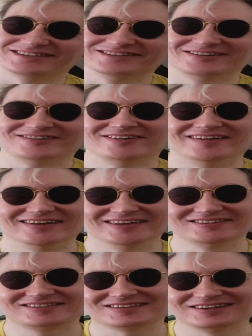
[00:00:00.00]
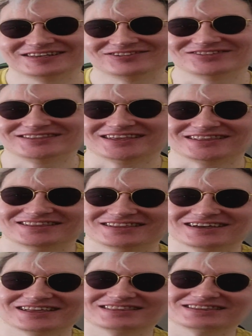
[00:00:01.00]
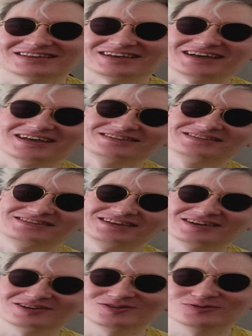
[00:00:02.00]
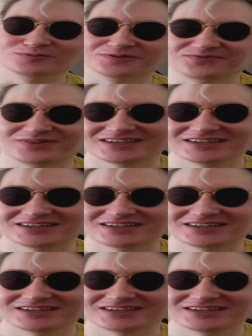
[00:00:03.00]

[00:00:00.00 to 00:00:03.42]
So let's leave it at that, and thank you for